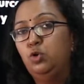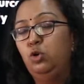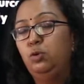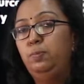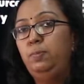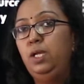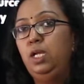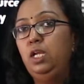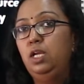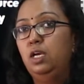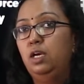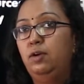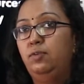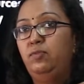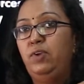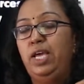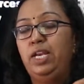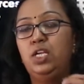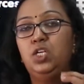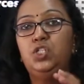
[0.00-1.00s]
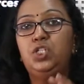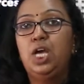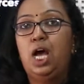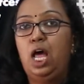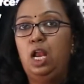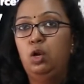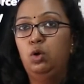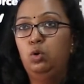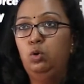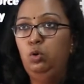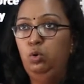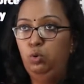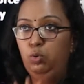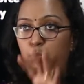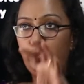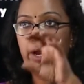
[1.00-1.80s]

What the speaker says: could be very shallow,